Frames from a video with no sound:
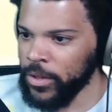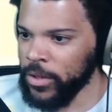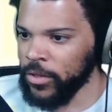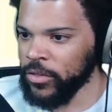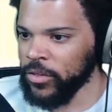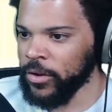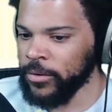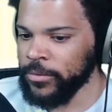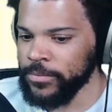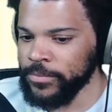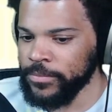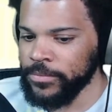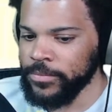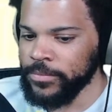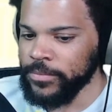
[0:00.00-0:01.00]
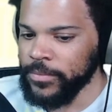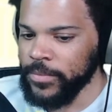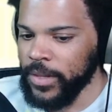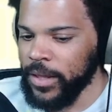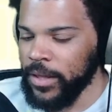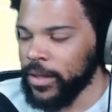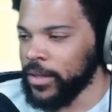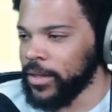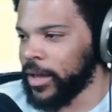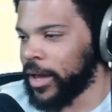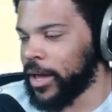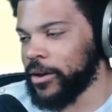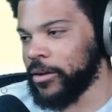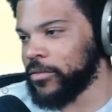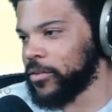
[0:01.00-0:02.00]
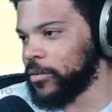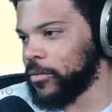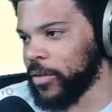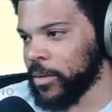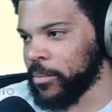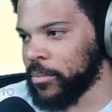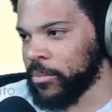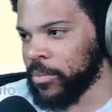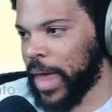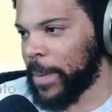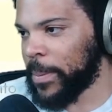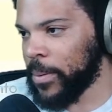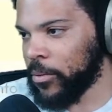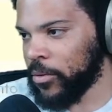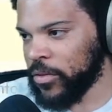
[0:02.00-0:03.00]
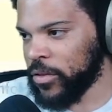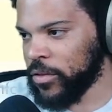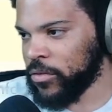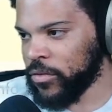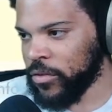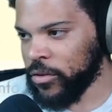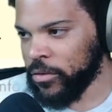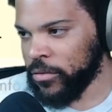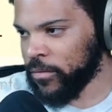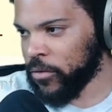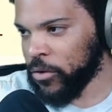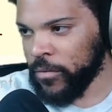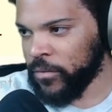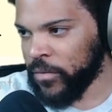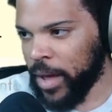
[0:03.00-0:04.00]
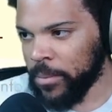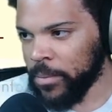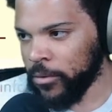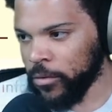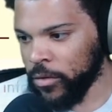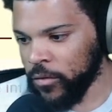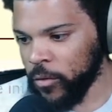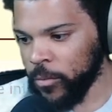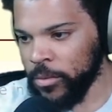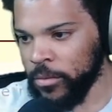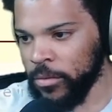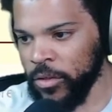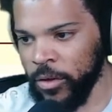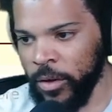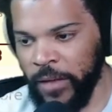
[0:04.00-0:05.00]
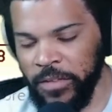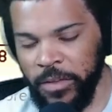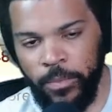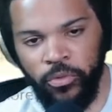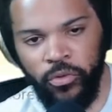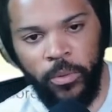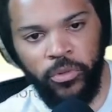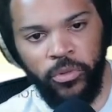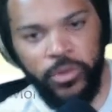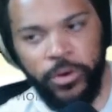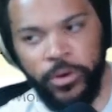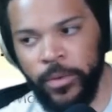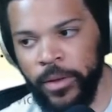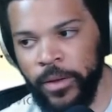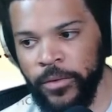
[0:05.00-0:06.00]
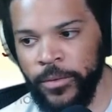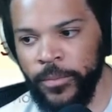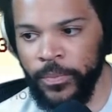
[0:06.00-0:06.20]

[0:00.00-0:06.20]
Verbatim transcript: So, yeah, I don't know, dude. Like black people did, couldn't couldn't find me. It was stupid. So I have to troubleshoot it or whatever.